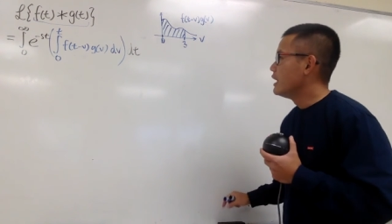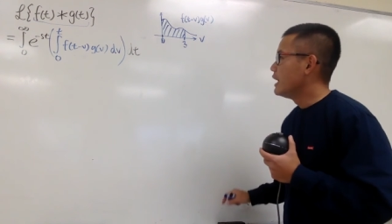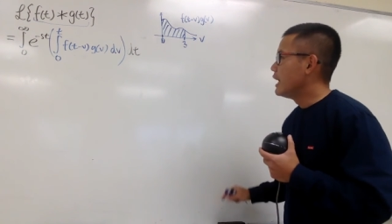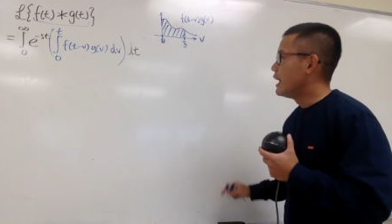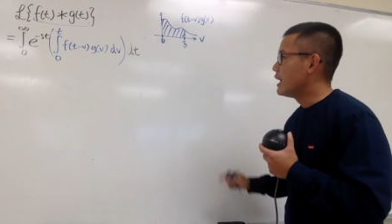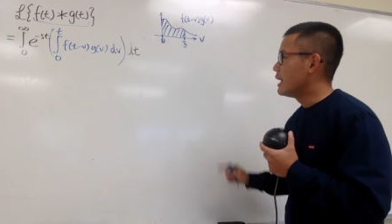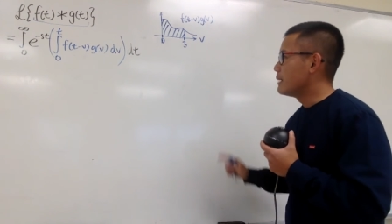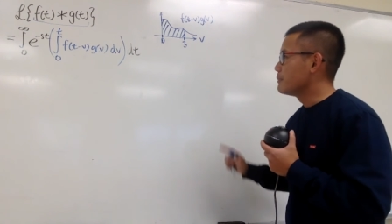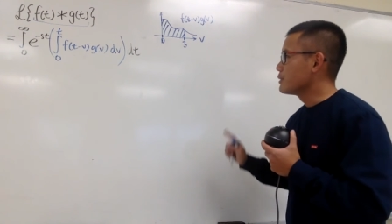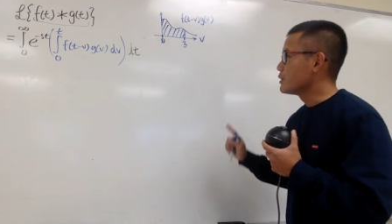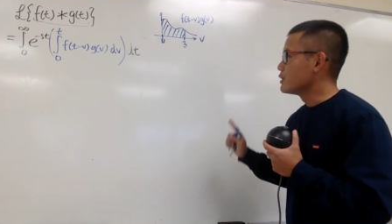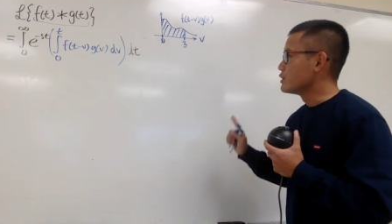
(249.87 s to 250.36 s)

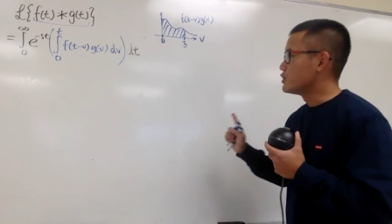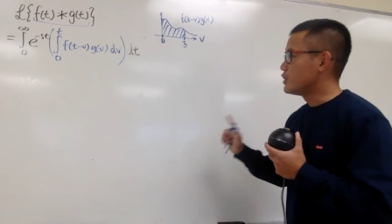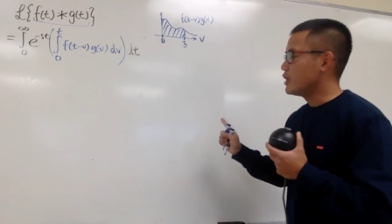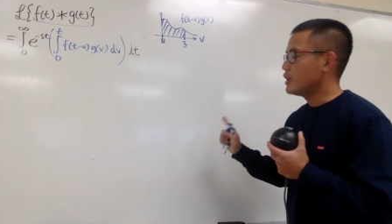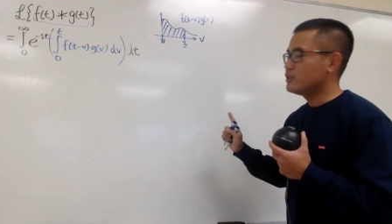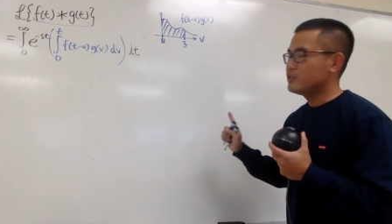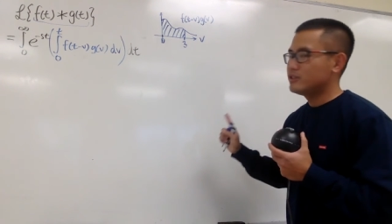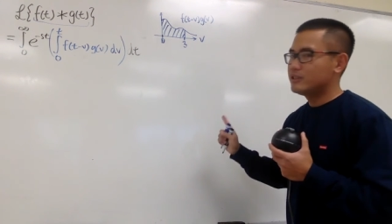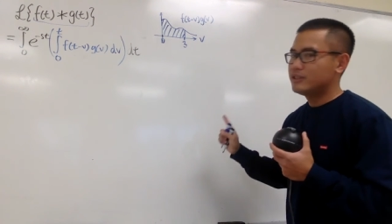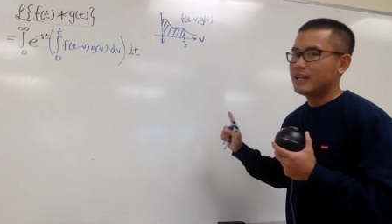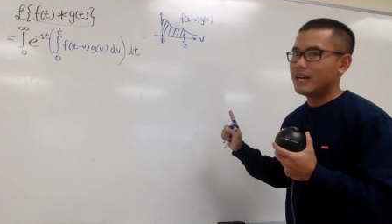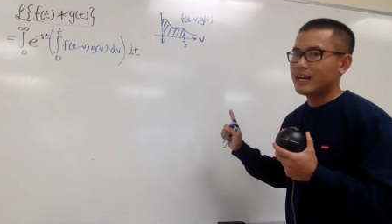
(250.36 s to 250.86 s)
And I'm going to
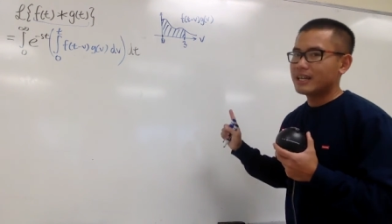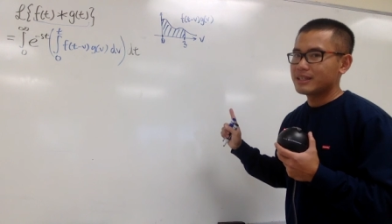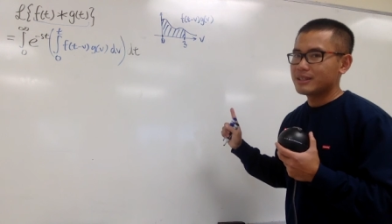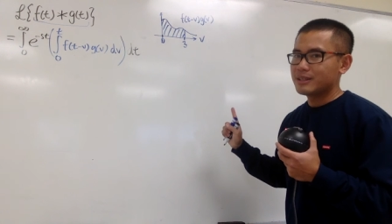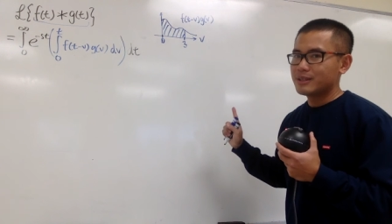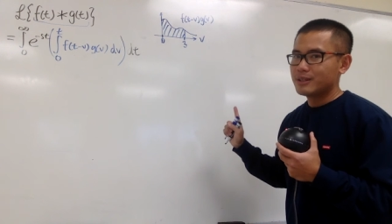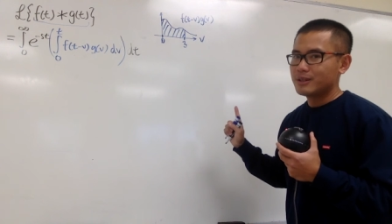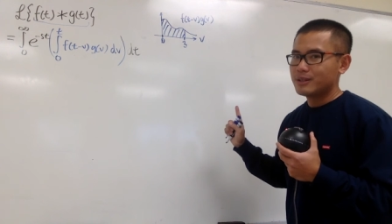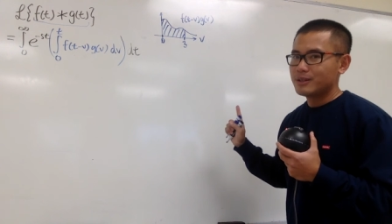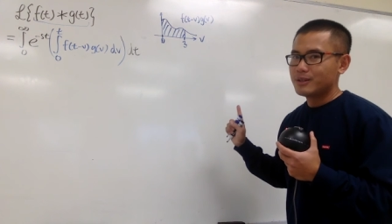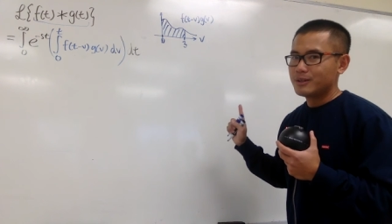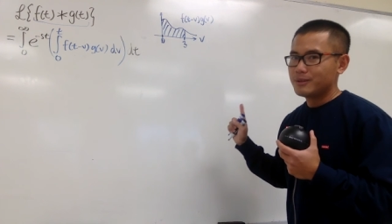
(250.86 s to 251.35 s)
change that
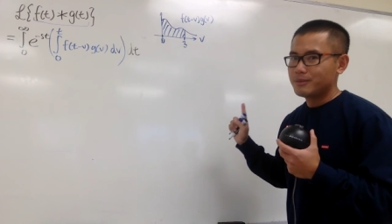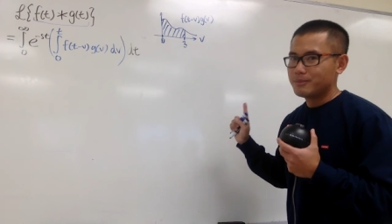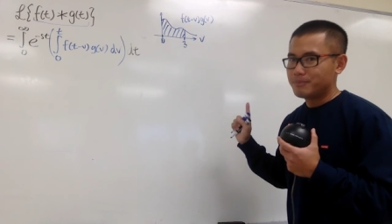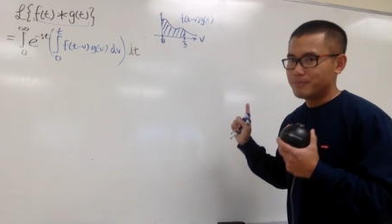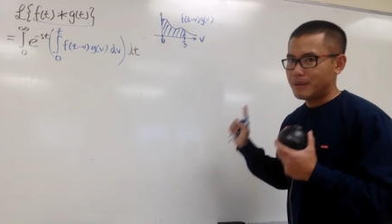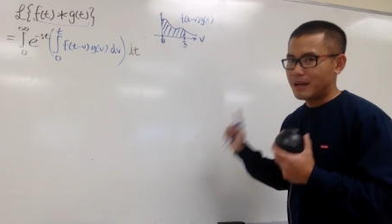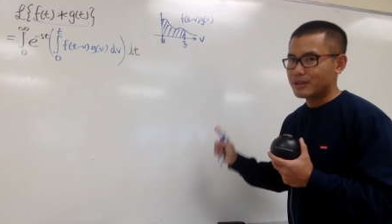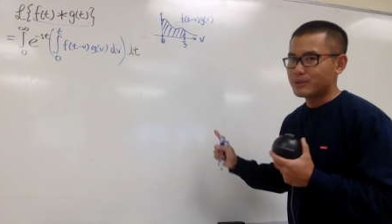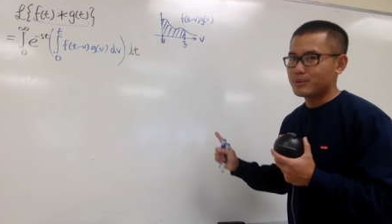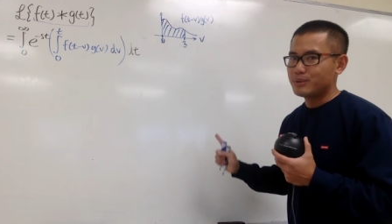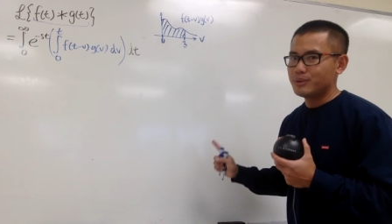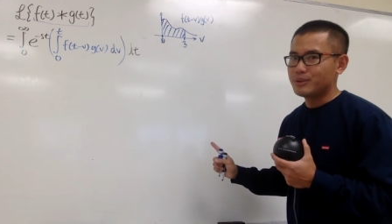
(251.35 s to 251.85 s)

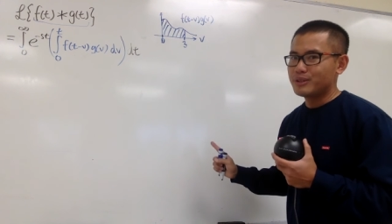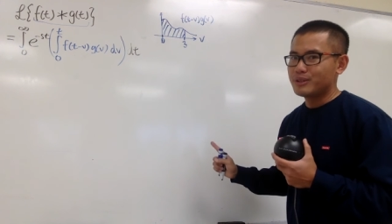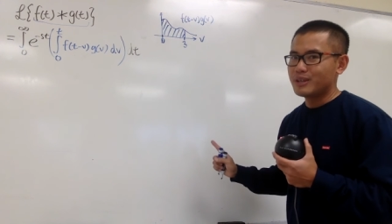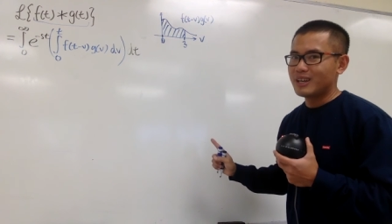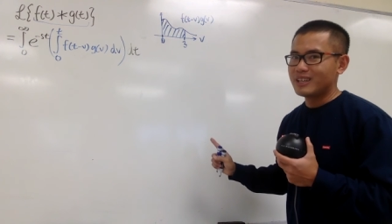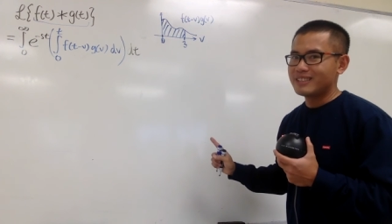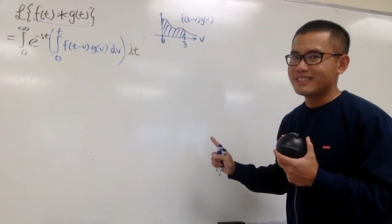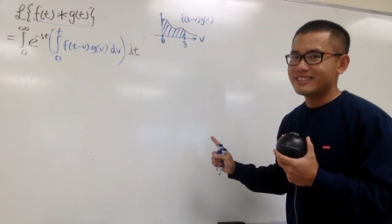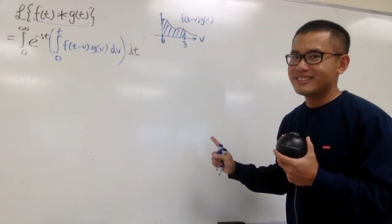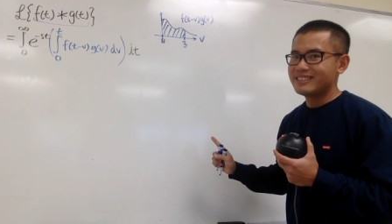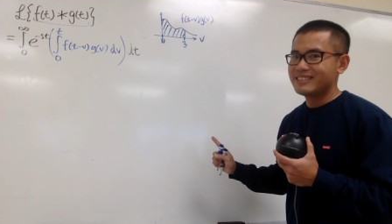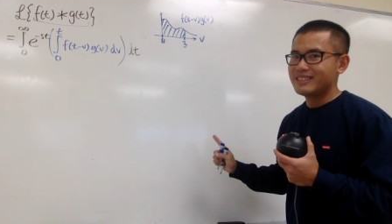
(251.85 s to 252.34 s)
back to you
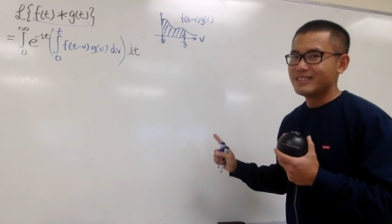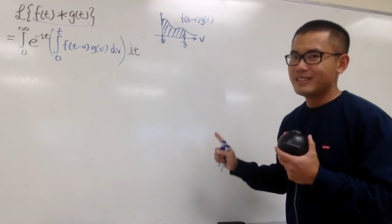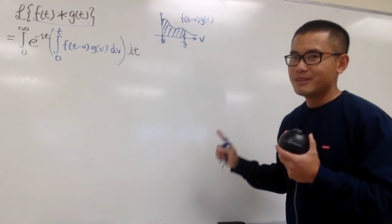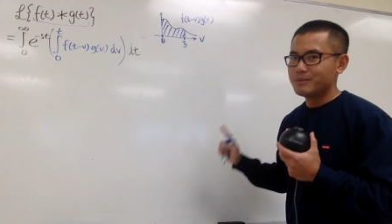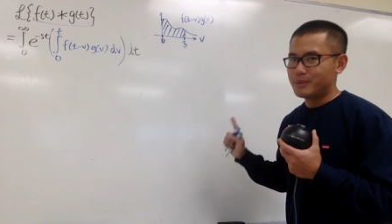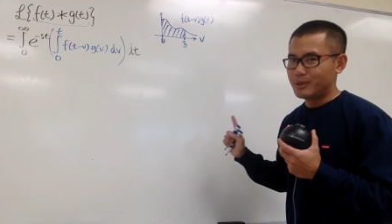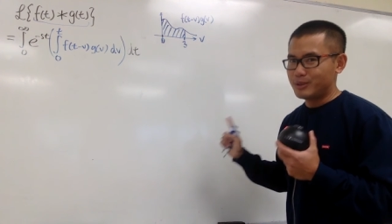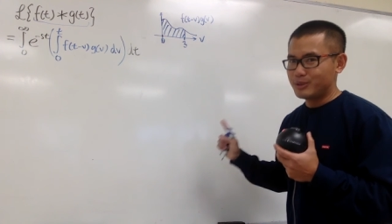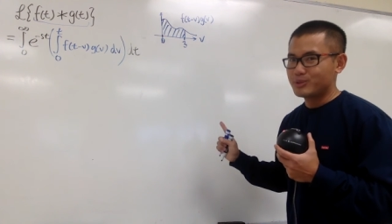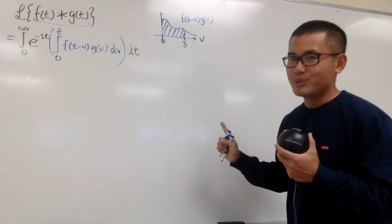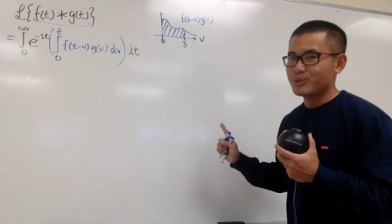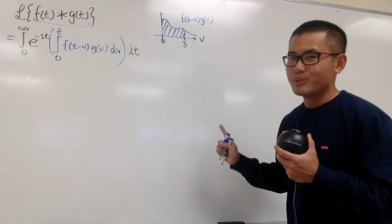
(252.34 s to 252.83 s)
guys
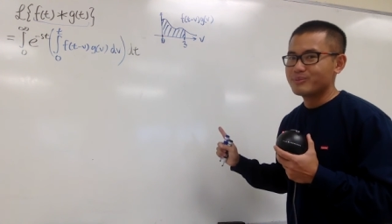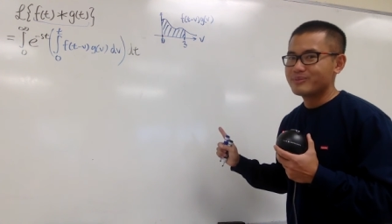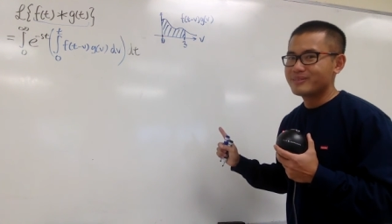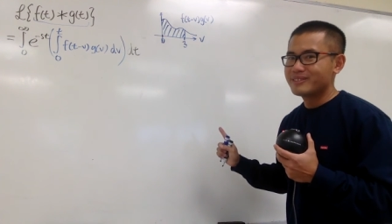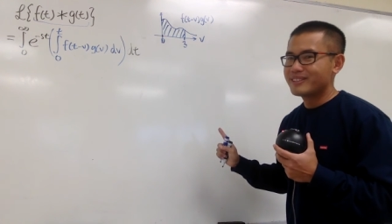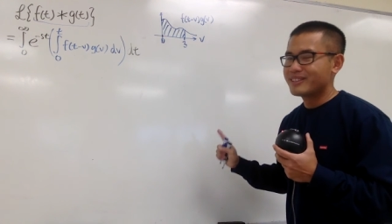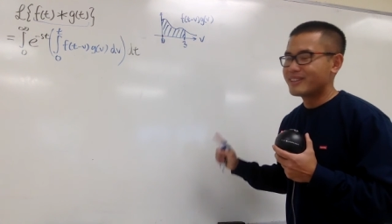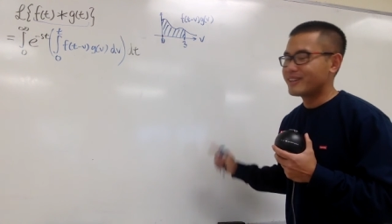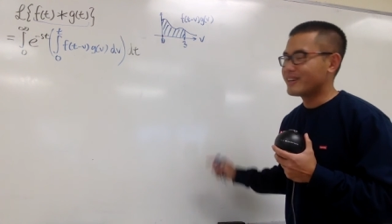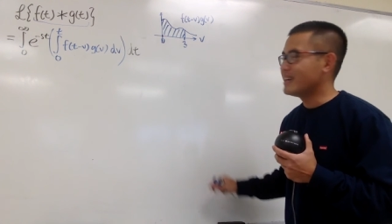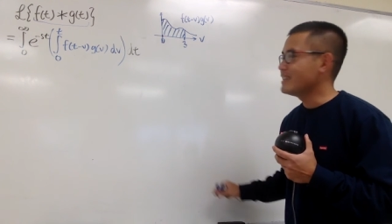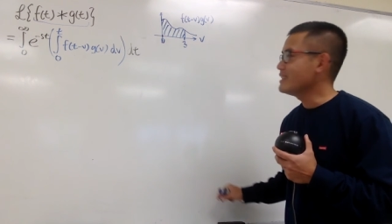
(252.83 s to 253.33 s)
very soon,
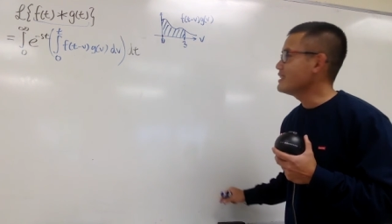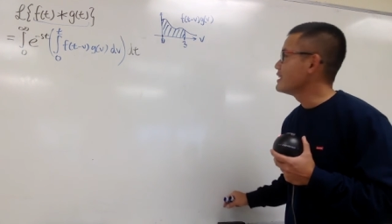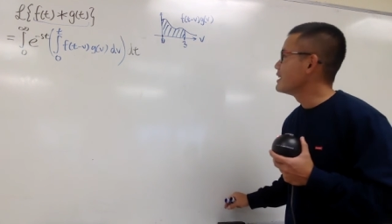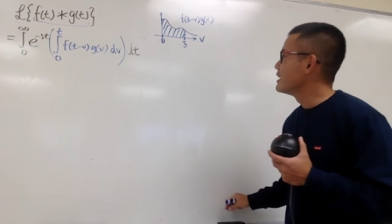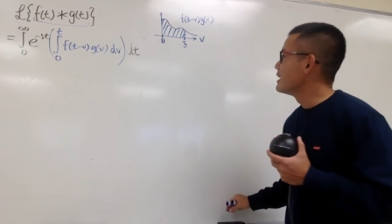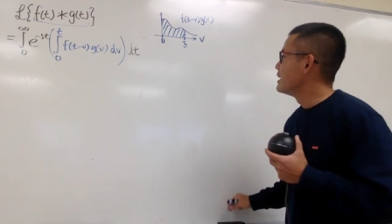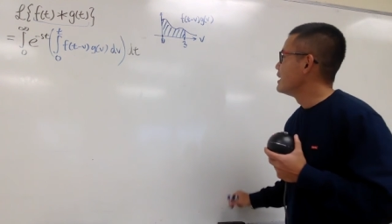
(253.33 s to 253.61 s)
right?